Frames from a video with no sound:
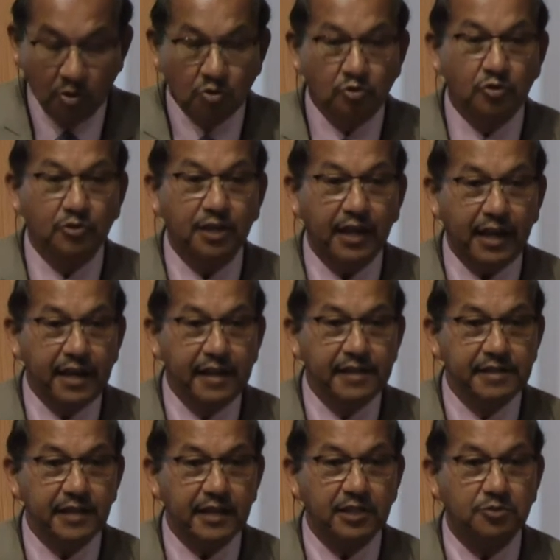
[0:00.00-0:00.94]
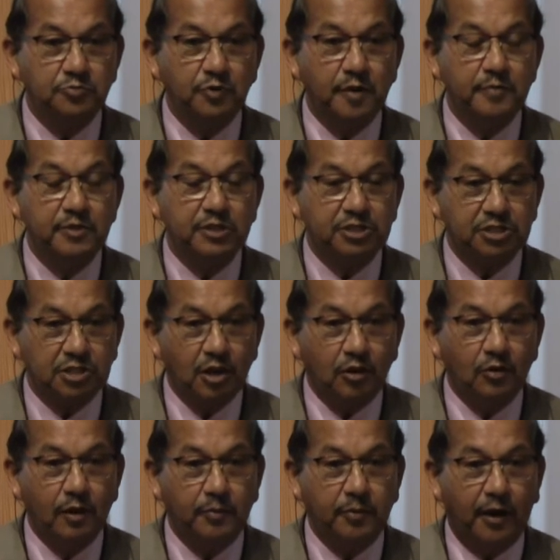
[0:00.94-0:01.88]
to the interest we
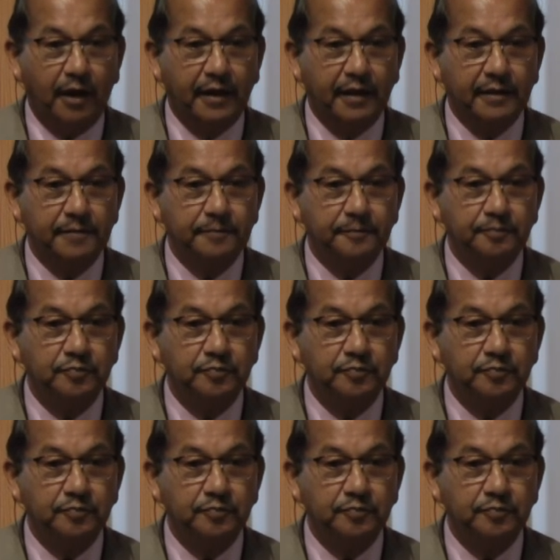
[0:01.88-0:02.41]
bestow upon it.